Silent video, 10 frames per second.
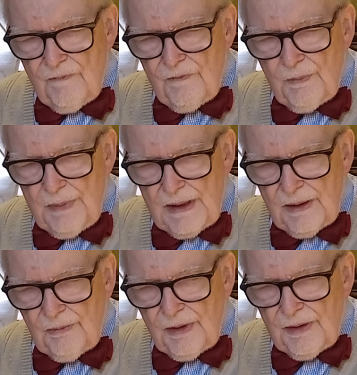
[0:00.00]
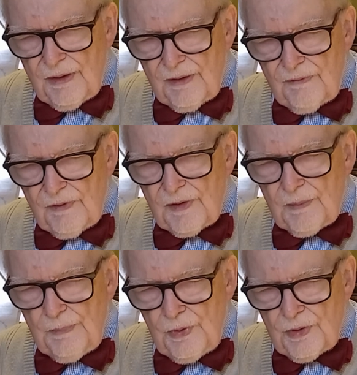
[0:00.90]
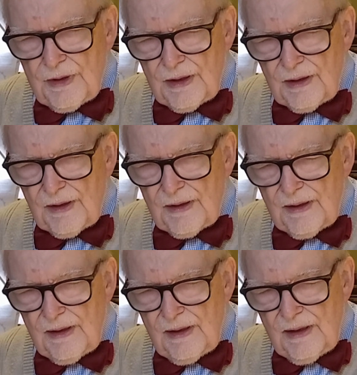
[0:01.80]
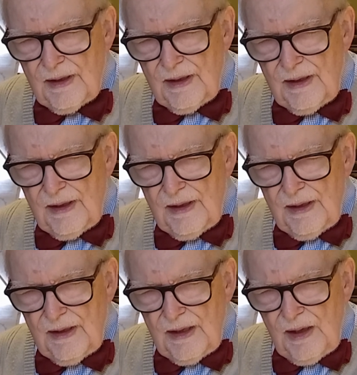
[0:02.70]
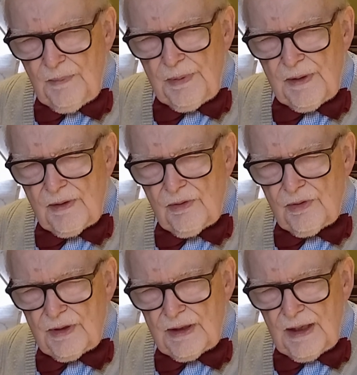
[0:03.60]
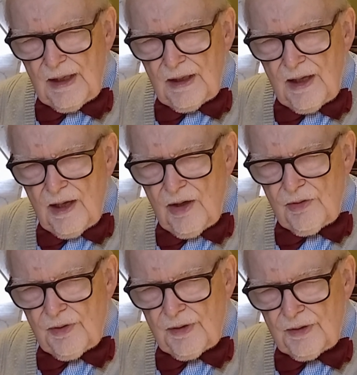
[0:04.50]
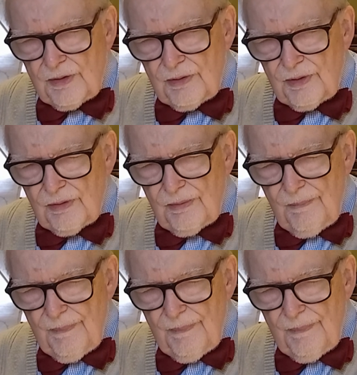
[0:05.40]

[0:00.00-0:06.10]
for being with us, for supporting us. Help us, Lord, to get closer to you.